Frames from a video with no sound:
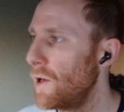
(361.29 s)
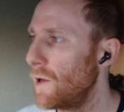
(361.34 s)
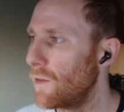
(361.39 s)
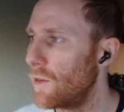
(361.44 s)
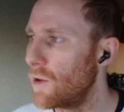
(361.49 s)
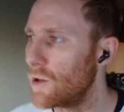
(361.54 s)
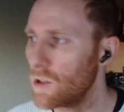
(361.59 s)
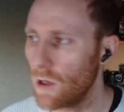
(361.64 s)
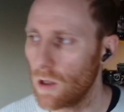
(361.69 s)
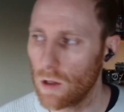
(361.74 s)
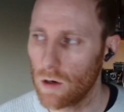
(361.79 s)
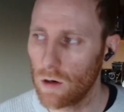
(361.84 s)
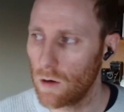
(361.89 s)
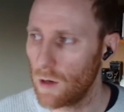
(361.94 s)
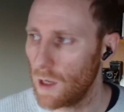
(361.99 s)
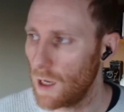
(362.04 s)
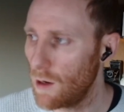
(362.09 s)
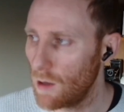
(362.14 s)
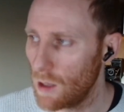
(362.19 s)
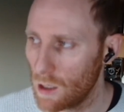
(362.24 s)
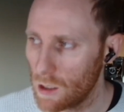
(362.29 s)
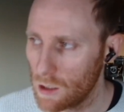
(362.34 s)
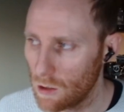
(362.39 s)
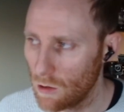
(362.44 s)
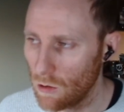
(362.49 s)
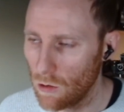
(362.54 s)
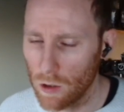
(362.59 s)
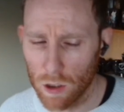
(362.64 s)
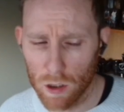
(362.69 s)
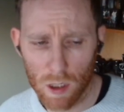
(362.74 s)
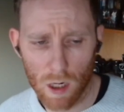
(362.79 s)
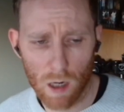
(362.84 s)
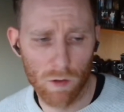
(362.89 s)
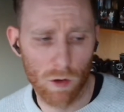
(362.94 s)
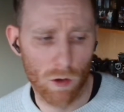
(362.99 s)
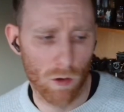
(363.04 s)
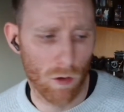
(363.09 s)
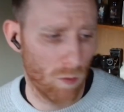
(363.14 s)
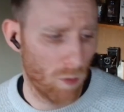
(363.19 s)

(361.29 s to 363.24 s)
There's other areas, you could have your own